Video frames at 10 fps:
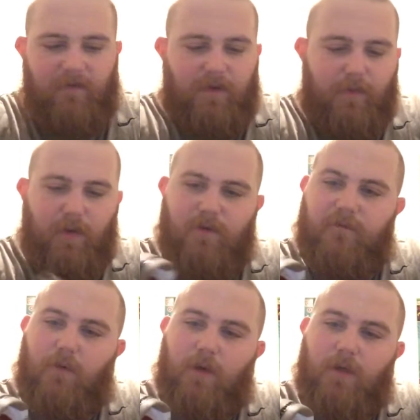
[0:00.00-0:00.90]
of it. Burned
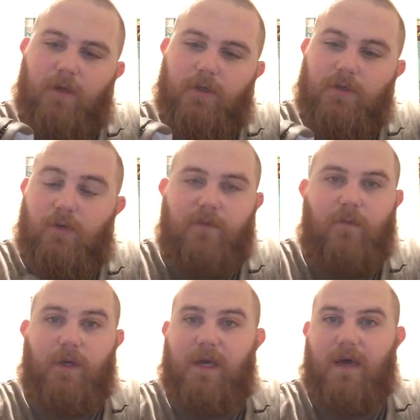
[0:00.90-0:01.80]

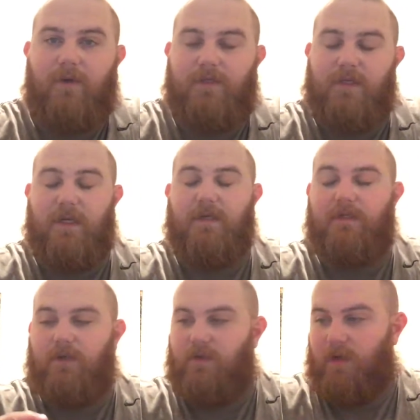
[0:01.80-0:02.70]
424 calories tonight,
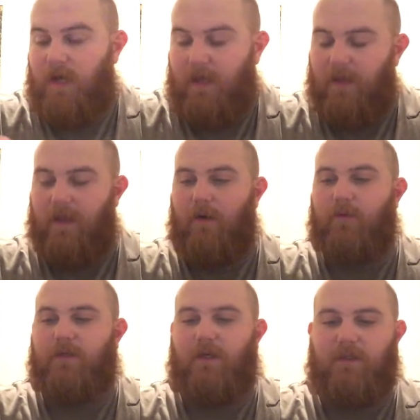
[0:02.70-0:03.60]
so that
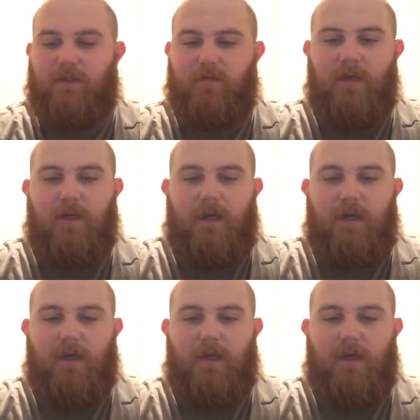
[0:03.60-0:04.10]
was awesome.